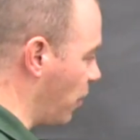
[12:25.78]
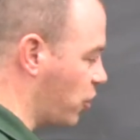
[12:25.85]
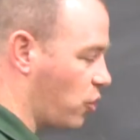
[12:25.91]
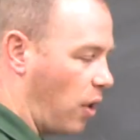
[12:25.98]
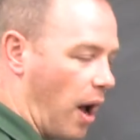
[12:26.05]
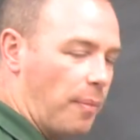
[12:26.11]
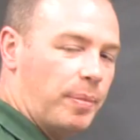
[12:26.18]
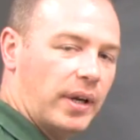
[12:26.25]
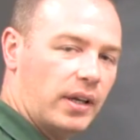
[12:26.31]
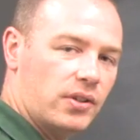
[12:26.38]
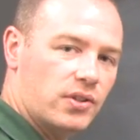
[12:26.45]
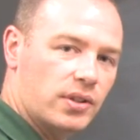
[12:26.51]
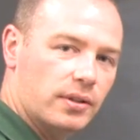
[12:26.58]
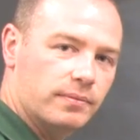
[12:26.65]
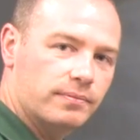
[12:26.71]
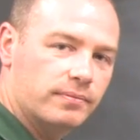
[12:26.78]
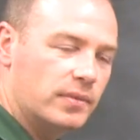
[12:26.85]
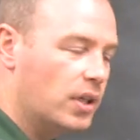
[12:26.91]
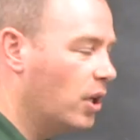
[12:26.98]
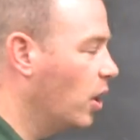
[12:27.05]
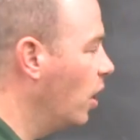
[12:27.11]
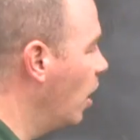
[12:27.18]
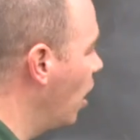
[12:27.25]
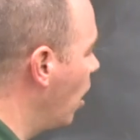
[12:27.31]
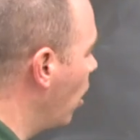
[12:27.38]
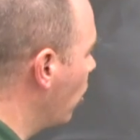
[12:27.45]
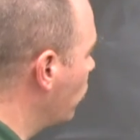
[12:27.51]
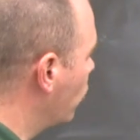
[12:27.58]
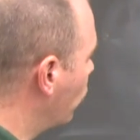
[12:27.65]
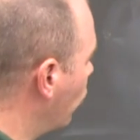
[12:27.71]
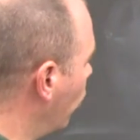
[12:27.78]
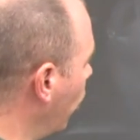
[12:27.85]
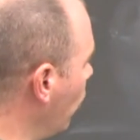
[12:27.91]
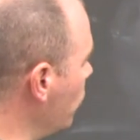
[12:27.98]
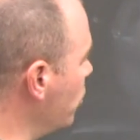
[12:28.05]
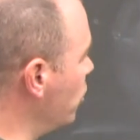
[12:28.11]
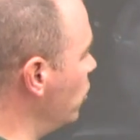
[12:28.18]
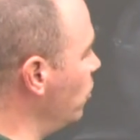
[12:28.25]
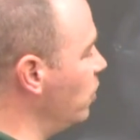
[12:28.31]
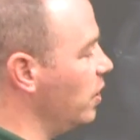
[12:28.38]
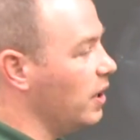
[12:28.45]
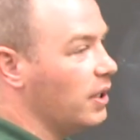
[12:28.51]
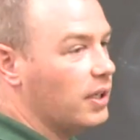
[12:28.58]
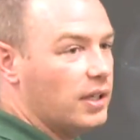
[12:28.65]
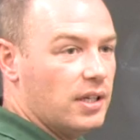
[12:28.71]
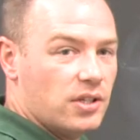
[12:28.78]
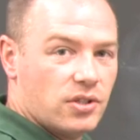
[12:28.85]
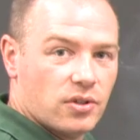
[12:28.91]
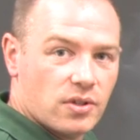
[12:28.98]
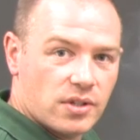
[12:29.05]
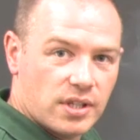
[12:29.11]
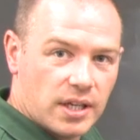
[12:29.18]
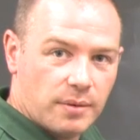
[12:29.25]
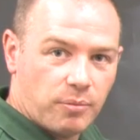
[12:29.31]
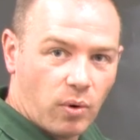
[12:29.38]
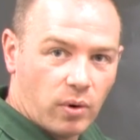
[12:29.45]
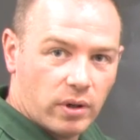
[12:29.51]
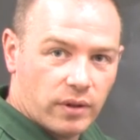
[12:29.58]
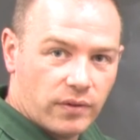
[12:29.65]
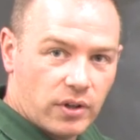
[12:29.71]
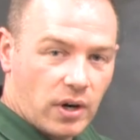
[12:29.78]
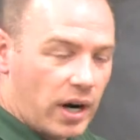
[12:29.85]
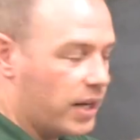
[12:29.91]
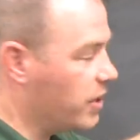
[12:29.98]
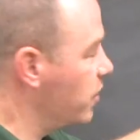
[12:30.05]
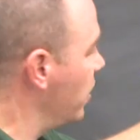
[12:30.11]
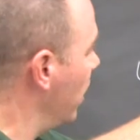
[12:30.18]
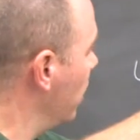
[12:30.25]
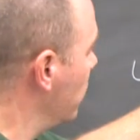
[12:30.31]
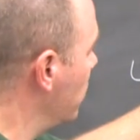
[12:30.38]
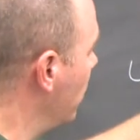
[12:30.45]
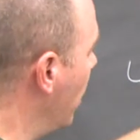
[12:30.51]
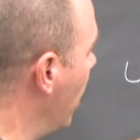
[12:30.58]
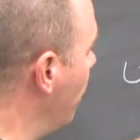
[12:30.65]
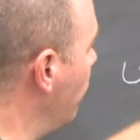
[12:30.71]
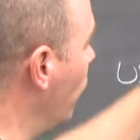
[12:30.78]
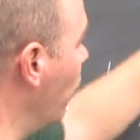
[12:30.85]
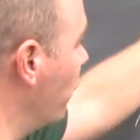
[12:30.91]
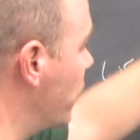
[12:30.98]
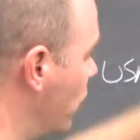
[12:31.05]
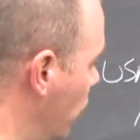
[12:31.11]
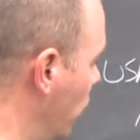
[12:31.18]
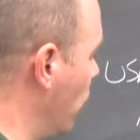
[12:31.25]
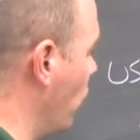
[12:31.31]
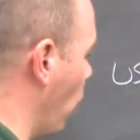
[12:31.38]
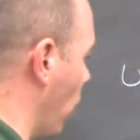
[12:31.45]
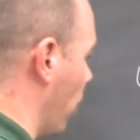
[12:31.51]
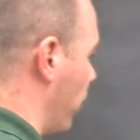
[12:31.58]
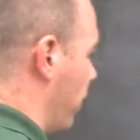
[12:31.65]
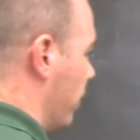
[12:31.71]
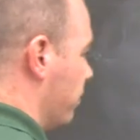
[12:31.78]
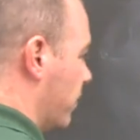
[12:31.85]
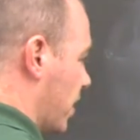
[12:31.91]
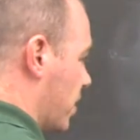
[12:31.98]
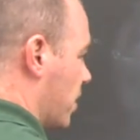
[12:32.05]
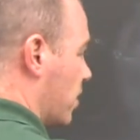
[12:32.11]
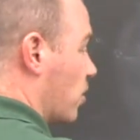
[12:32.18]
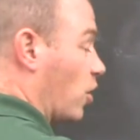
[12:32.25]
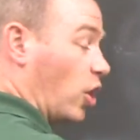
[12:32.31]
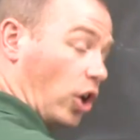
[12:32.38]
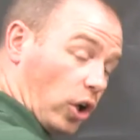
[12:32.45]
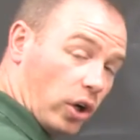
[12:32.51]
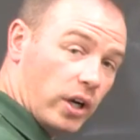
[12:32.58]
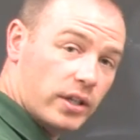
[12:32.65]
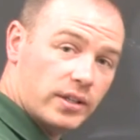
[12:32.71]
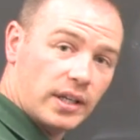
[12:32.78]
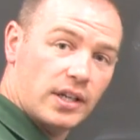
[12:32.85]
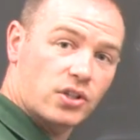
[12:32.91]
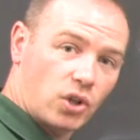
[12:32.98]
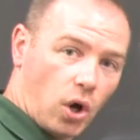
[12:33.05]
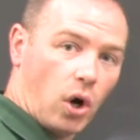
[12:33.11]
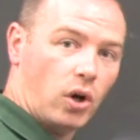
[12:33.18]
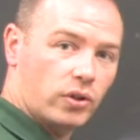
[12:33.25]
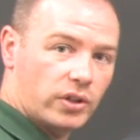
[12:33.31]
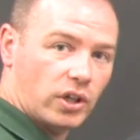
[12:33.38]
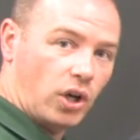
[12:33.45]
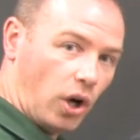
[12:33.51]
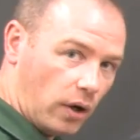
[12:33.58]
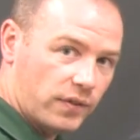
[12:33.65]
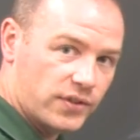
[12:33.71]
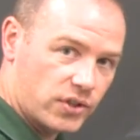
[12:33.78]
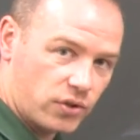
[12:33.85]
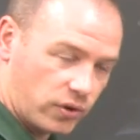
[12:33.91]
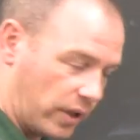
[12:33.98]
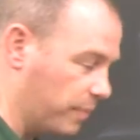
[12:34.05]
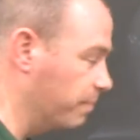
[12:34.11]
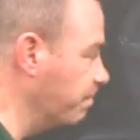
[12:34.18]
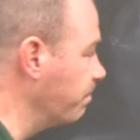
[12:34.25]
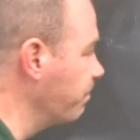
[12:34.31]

the tropics close to the eastern seaboard of the United States and moves to the north. This current is called the Gulf Stream.